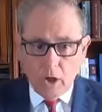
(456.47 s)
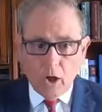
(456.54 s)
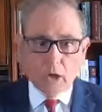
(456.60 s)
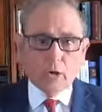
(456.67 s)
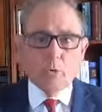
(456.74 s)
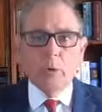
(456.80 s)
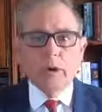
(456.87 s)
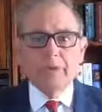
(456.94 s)

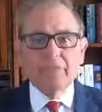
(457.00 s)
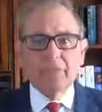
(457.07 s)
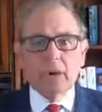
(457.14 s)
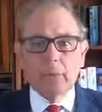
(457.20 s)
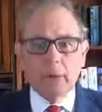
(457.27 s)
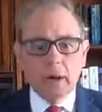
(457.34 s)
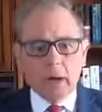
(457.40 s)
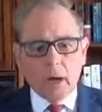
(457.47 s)
All the way
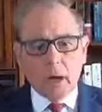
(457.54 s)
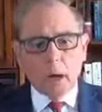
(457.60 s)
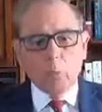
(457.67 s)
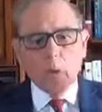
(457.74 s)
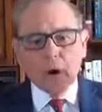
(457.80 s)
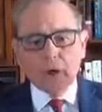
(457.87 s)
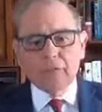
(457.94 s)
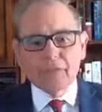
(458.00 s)
from a
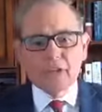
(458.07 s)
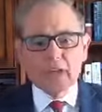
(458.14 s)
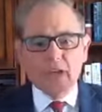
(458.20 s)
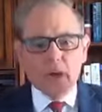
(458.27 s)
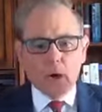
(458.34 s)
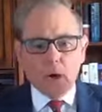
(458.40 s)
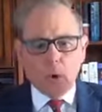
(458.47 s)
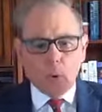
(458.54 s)

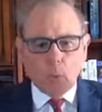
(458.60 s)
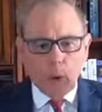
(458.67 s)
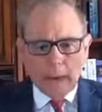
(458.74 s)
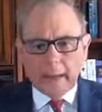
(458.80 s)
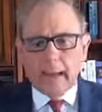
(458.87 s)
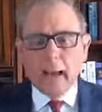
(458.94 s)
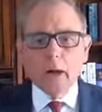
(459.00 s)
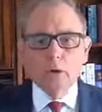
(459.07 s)
wealthy
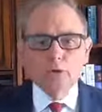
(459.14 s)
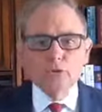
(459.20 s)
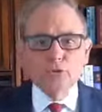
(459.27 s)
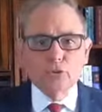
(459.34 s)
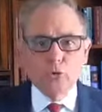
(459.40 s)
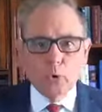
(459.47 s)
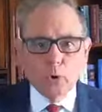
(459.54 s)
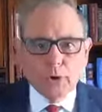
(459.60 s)
White House
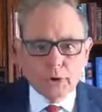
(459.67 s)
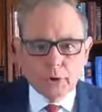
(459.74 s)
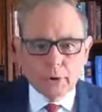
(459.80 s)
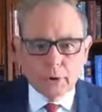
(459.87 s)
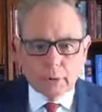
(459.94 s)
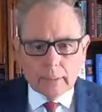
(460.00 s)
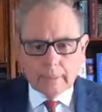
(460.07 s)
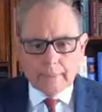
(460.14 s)
lawyer,